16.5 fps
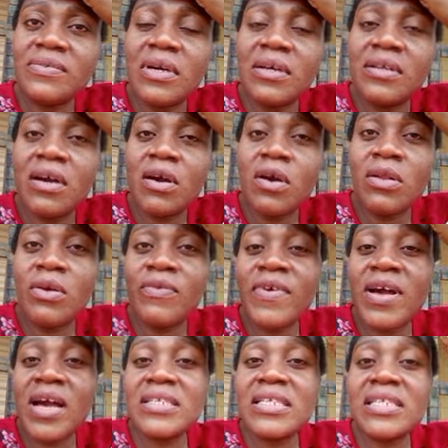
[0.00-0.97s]
by
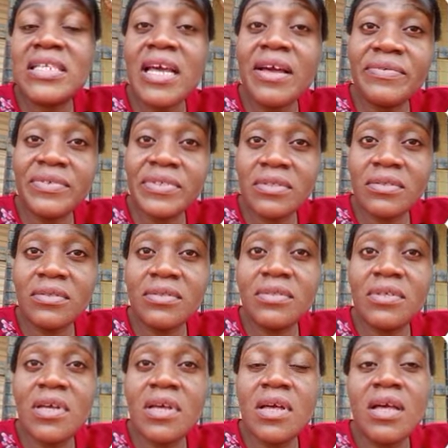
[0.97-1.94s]

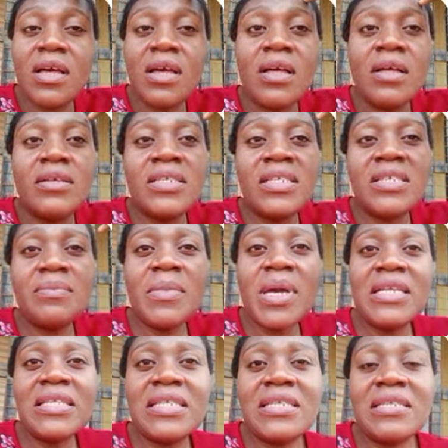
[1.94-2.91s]
14.29
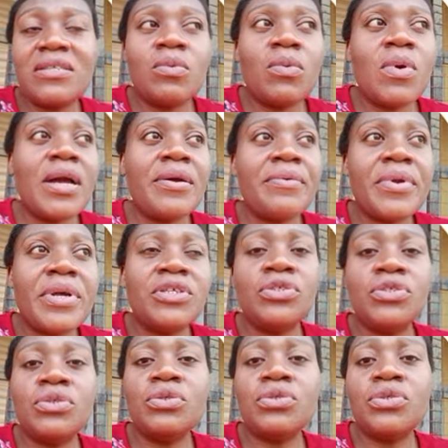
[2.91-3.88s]
cubic
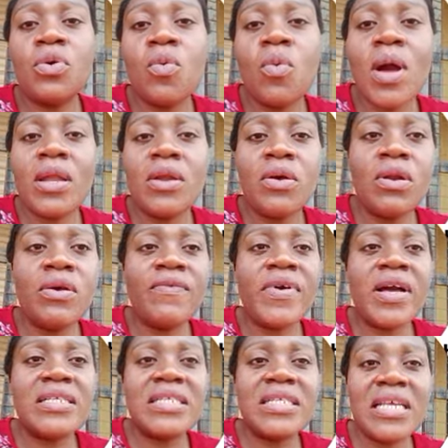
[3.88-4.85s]
meter, which will
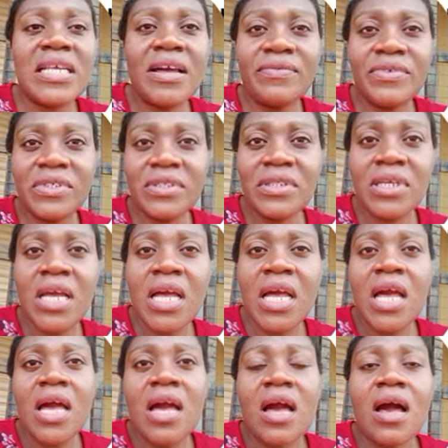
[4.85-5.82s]
give you
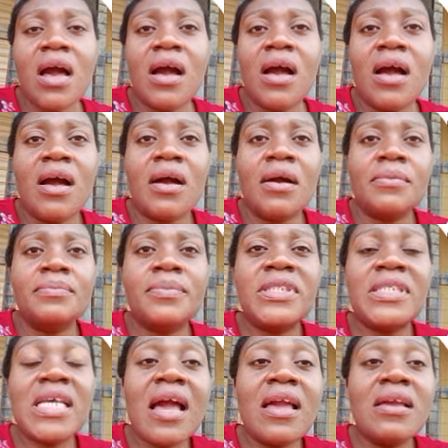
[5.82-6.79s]

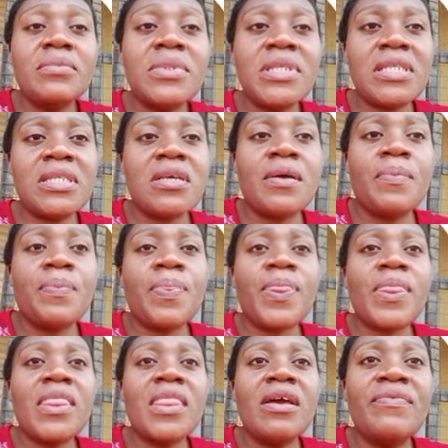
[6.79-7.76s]
2.054
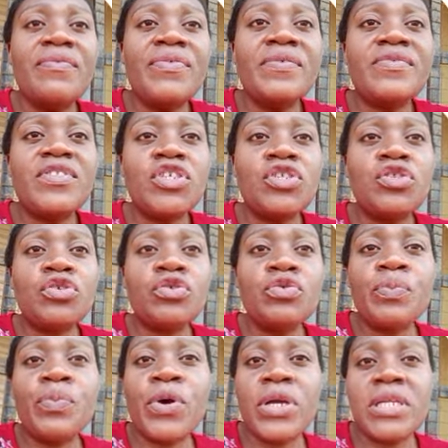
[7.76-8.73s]
cubic meter.
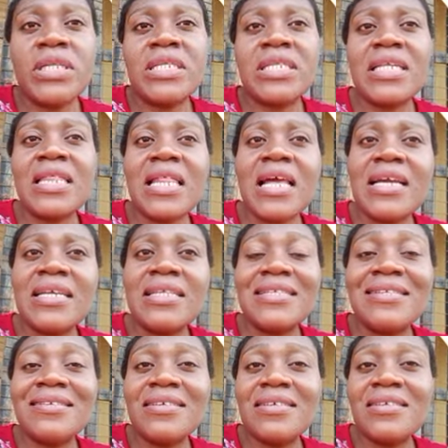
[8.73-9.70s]
Considering 1
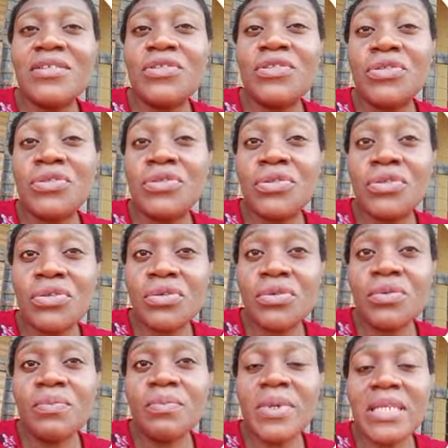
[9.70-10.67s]
cubic
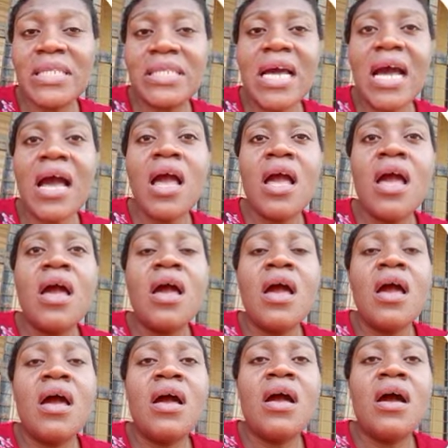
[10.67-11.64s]
meter of cement
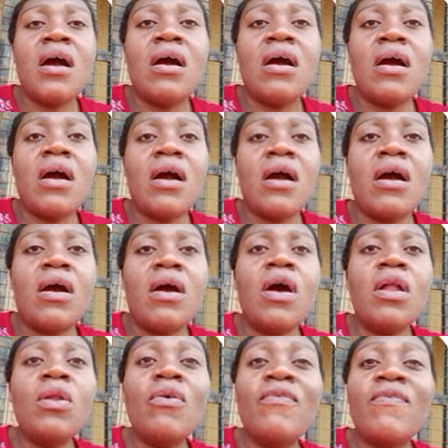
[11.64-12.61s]
to weigh
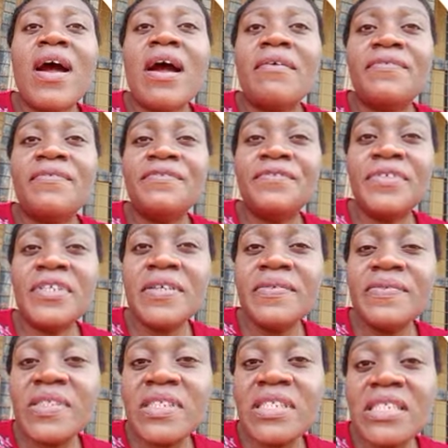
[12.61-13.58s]

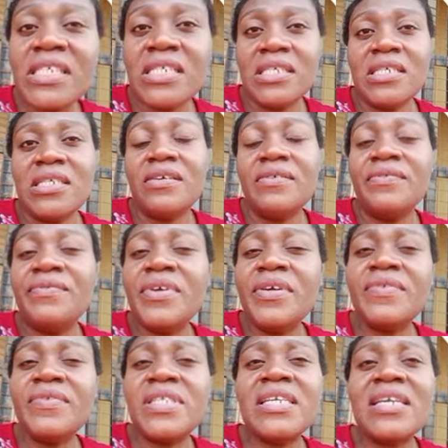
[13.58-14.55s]
1440
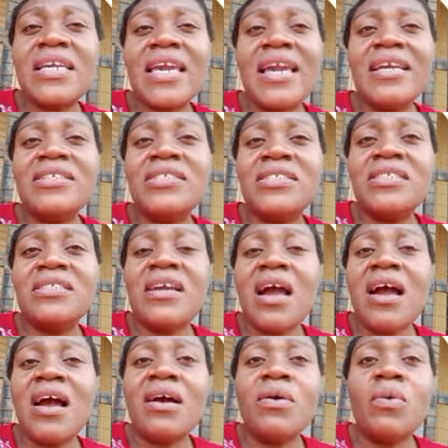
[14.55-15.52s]
kg, you then
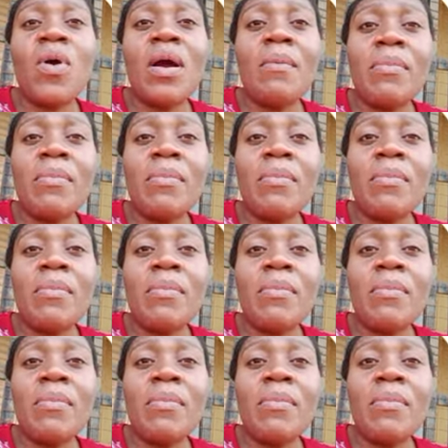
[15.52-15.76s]
say the